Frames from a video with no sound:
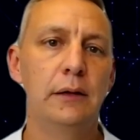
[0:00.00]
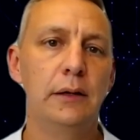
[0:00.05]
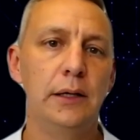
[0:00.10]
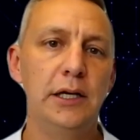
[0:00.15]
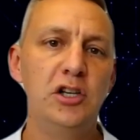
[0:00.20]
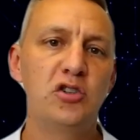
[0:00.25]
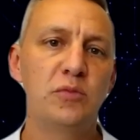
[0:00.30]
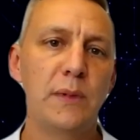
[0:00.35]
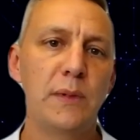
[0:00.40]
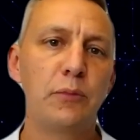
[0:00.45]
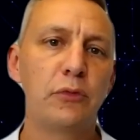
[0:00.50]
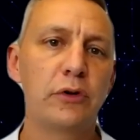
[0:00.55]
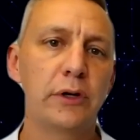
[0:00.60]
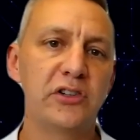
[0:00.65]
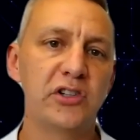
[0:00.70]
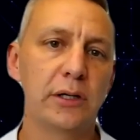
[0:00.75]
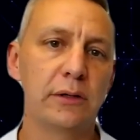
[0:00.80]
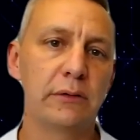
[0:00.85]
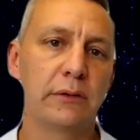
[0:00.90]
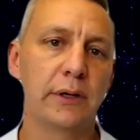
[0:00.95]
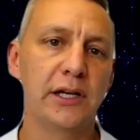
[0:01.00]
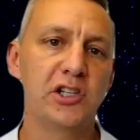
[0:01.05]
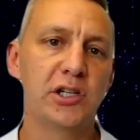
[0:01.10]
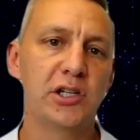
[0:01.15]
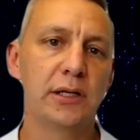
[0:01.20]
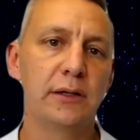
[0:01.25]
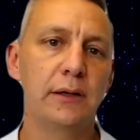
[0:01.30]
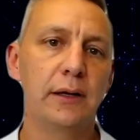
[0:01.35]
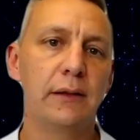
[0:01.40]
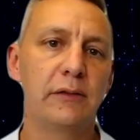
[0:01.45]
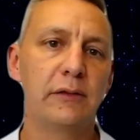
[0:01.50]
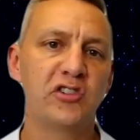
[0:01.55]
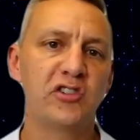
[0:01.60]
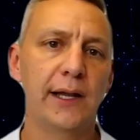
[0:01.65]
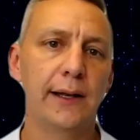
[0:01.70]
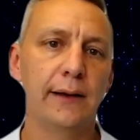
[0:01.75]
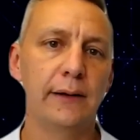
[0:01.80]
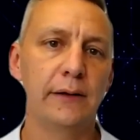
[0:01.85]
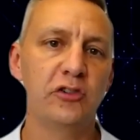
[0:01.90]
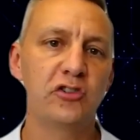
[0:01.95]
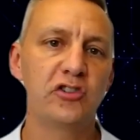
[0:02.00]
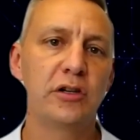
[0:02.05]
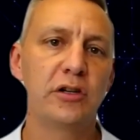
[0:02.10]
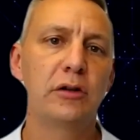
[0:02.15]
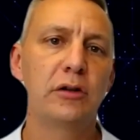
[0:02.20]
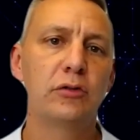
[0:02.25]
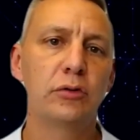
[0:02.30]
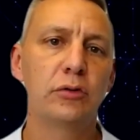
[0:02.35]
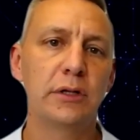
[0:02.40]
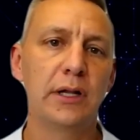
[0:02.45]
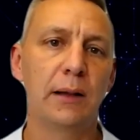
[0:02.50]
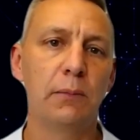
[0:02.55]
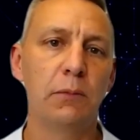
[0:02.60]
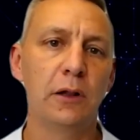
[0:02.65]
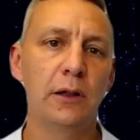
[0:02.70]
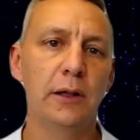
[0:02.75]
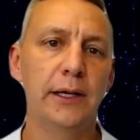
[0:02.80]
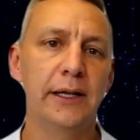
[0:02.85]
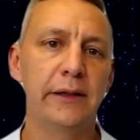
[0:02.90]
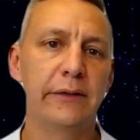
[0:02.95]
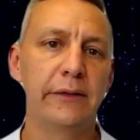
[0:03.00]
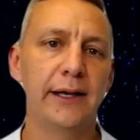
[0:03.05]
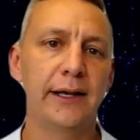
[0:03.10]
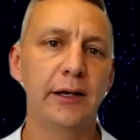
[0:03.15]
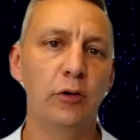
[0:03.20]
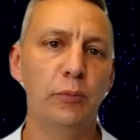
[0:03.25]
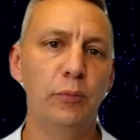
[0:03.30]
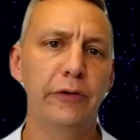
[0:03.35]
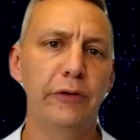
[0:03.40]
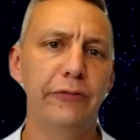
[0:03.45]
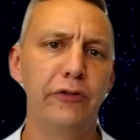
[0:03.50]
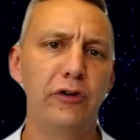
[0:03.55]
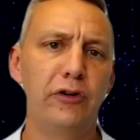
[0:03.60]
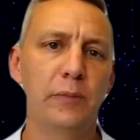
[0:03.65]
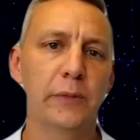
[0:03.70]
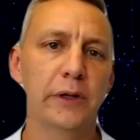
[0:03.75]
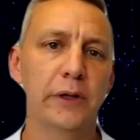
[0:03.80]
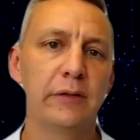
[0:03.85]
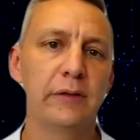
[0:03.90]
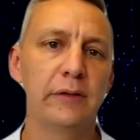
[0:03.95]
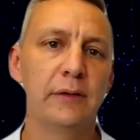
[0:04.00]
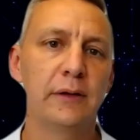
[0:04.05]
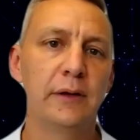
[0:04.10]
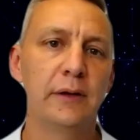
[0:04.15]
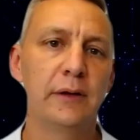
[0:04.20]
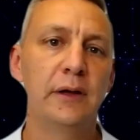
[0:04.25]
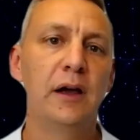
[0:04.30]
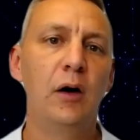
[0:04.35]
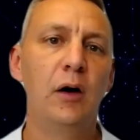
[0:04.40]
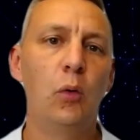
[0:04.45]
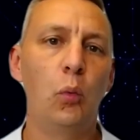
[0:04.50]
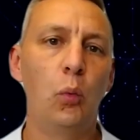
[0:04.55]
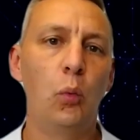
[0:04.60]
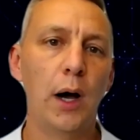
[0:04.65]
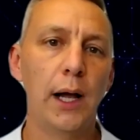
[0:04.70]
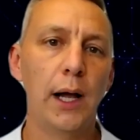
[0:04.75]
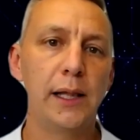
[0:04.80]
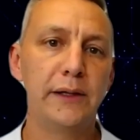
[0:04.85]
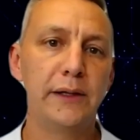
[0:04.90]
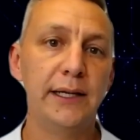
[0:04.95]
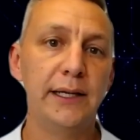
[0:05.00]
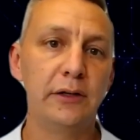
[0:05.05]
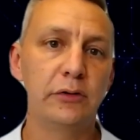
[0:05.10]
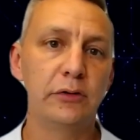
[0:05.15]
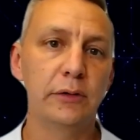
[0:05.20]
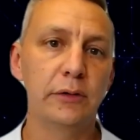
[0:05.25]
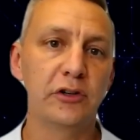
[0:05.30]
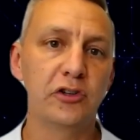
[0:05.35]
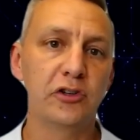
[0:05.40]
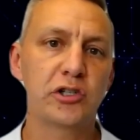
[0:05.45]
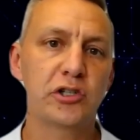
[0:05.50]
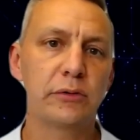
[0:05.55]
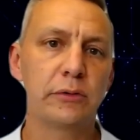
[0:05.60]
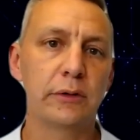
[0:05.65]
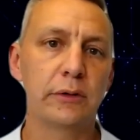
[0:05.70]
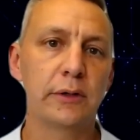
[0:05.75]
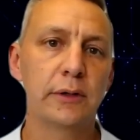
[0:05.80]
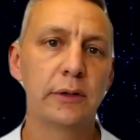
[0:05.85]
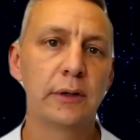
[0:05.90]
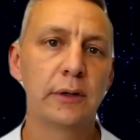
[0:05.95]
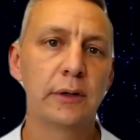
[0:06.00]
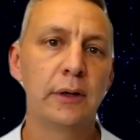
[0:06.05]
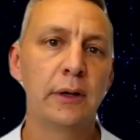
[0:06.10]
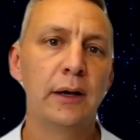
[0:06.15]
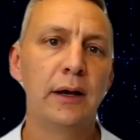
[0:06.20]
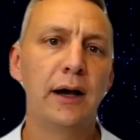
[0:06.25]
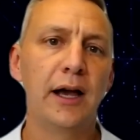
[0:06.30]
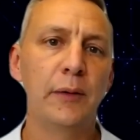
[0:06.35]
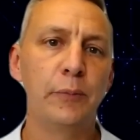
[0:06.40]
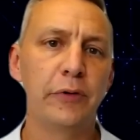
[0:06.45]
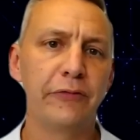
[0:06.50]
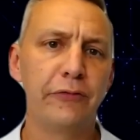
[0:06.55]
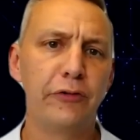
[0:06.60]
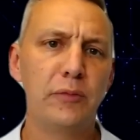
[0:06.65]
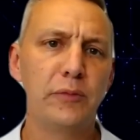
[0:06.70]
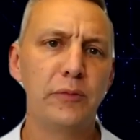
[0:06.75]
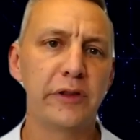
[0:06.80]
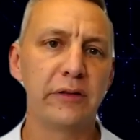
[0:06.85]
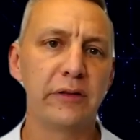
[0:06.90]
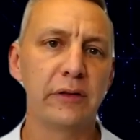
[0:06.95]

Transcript: Each memory generation is challenged to double its I/O performance, while needing to ensure high-performance